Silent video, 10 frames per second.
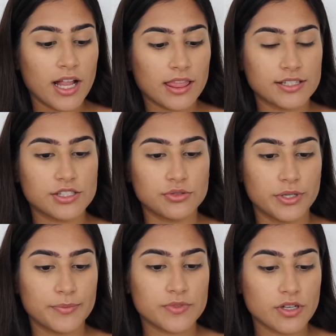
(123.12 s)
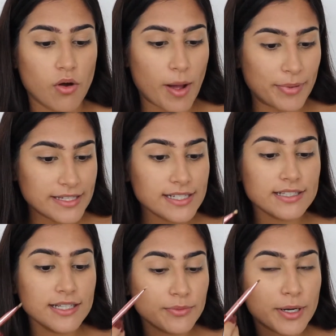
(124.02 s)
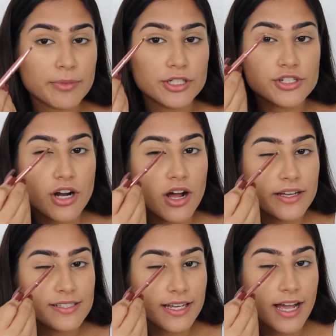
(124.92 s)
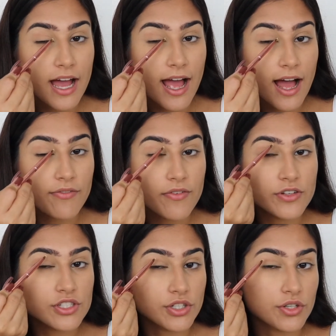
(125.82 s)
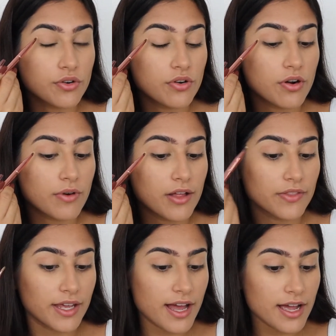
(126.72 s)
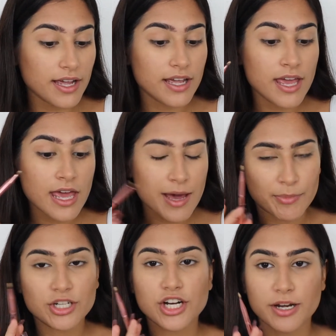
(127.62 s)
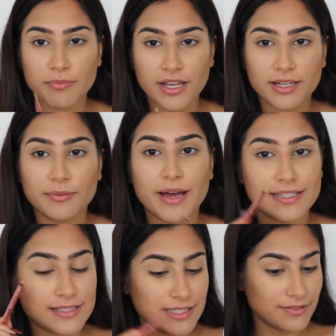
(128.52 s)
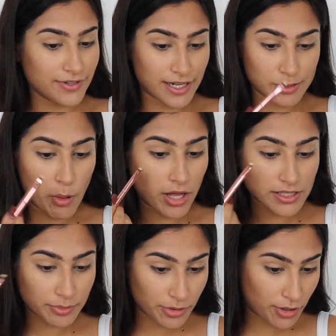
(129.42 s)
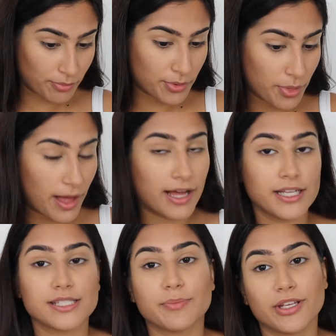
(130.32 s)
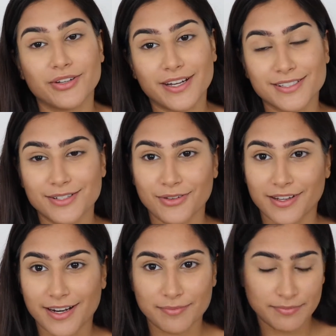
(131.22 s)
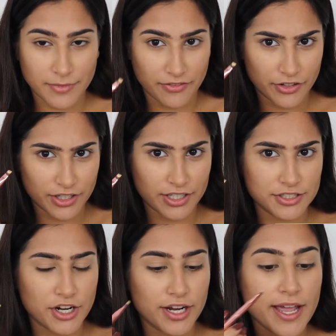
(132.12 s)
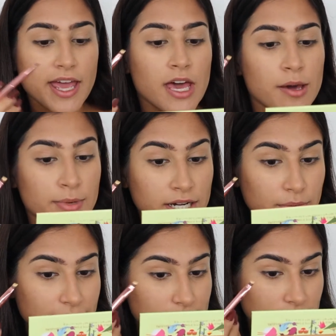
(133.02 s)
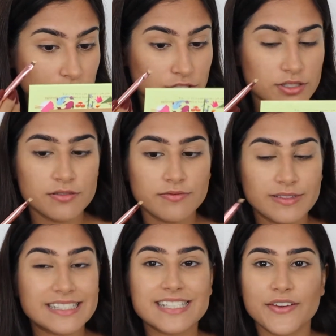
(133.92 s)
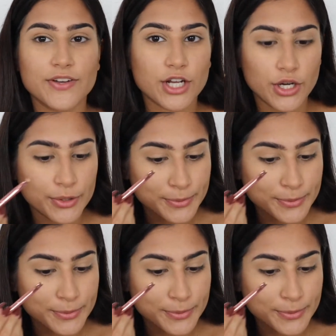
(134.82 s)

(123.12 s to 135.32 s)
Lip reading: Let's do it. So basically what I'm going to draw is like half of a circle around the eye. I'm going to try to make them as even as possible on both eyes, but you guys know that I'm not very good at drawing. But anyways, let's give it a go.